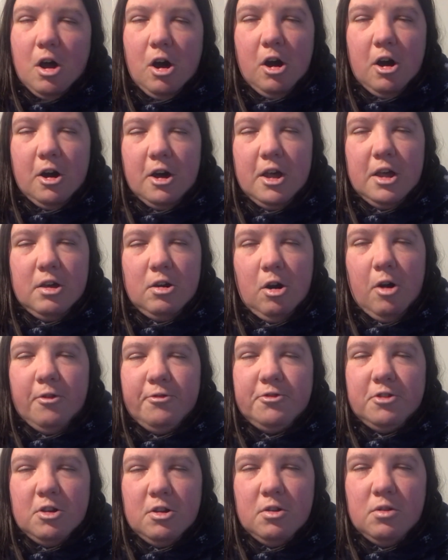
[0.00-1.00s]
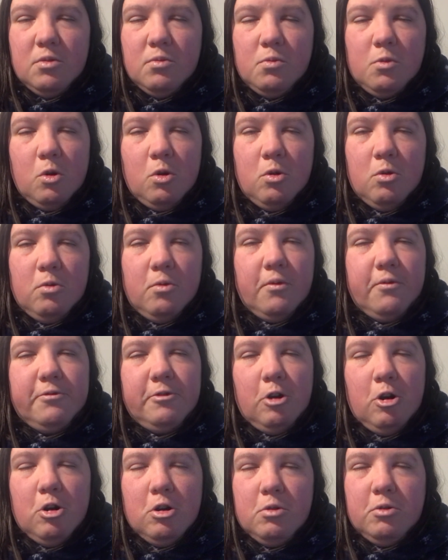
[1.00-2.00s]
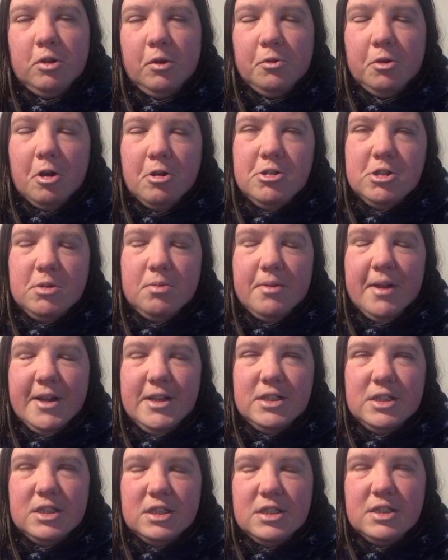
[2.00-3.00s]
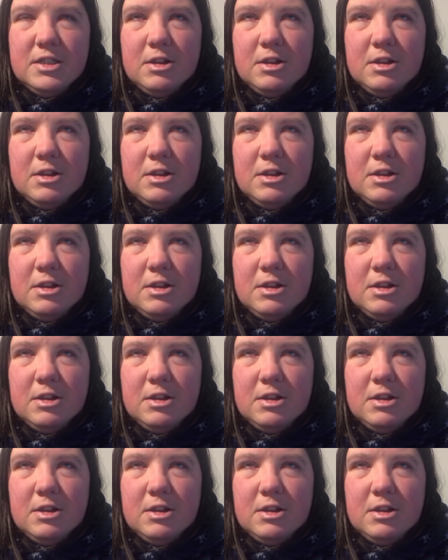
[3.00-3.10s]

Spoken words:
I often will vlog when I'm going to places,